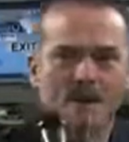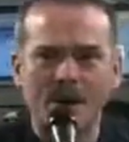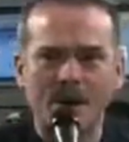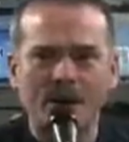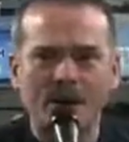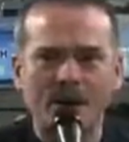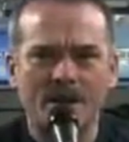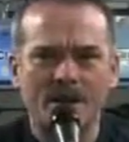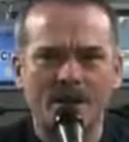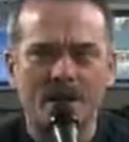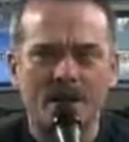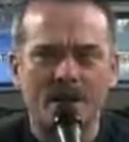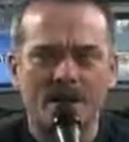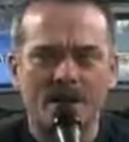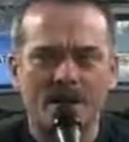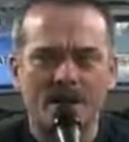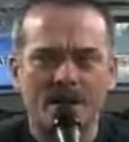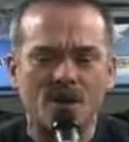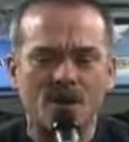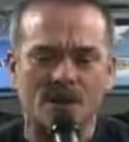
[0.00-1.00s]
Mary
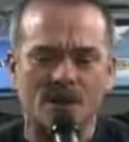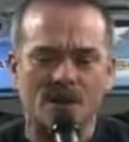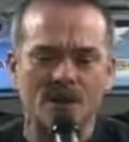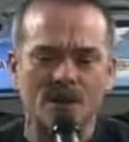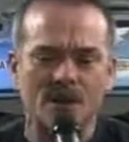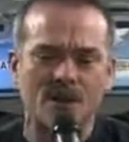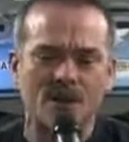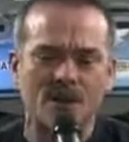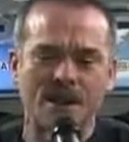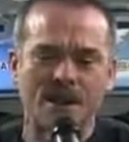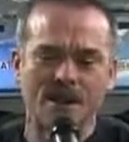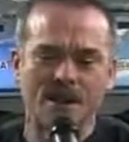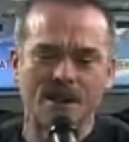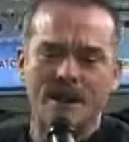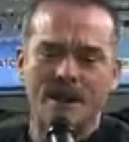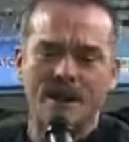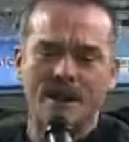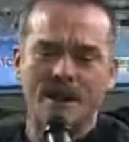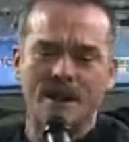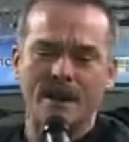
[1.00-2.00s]
Kendra suggested
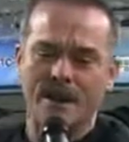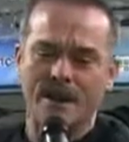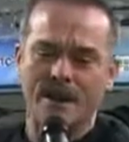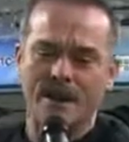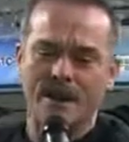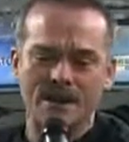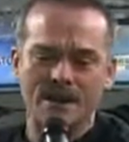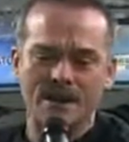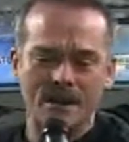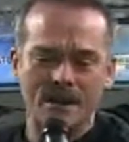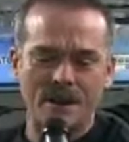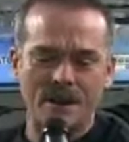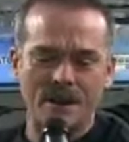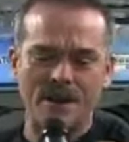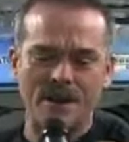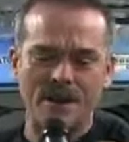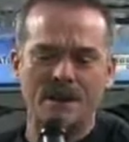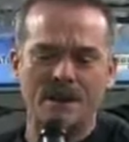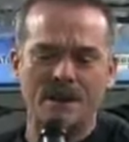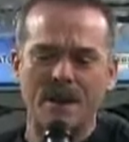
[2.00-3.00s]
that I dip
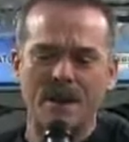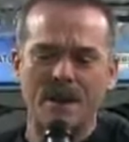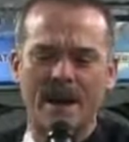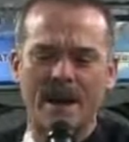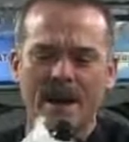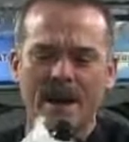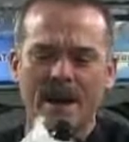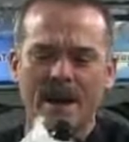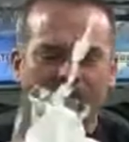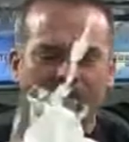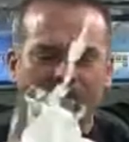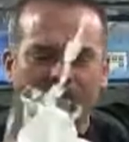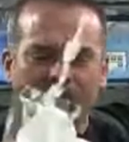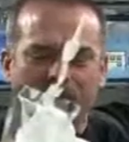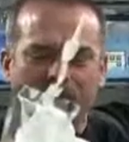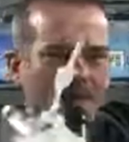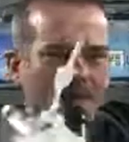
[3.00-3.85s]
this in a bag, but